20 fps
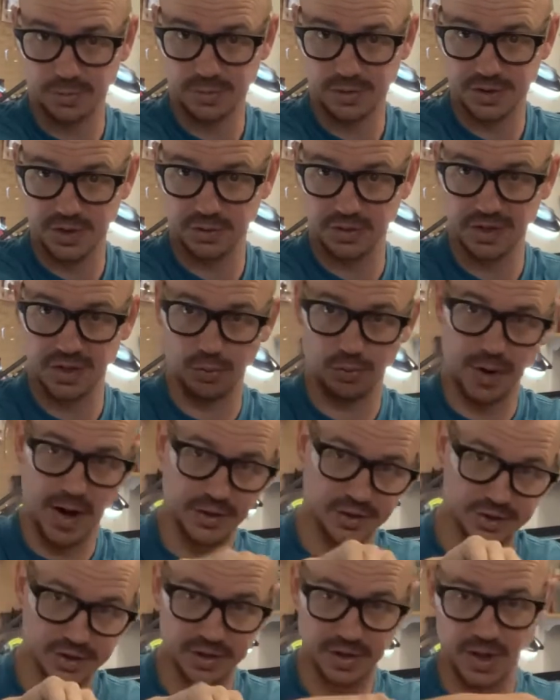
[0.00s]
so you can get a
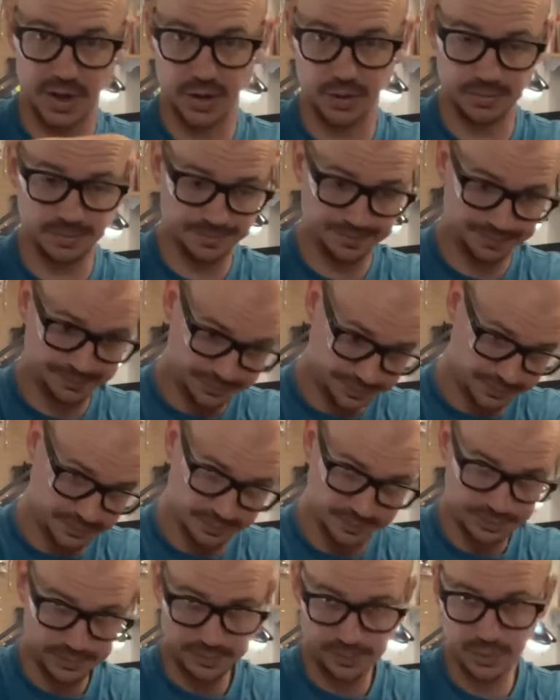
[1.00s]
wrench in there
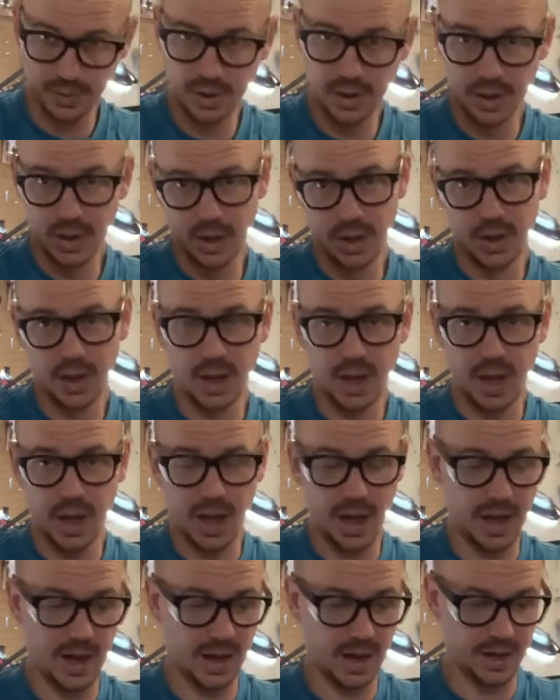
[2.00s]

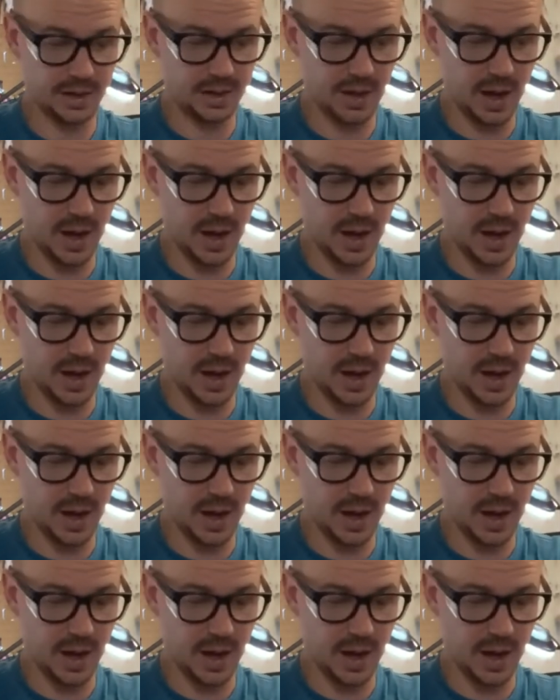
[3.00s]
and